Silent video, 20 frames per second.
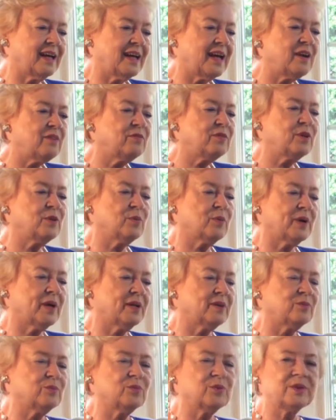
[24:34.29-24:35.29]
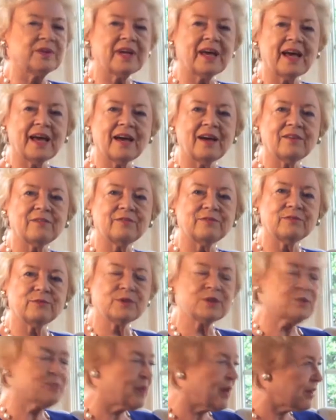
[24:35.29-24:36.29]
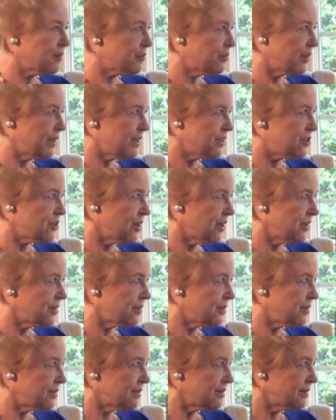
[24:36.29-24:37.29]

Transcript: everyone would have respect for each other,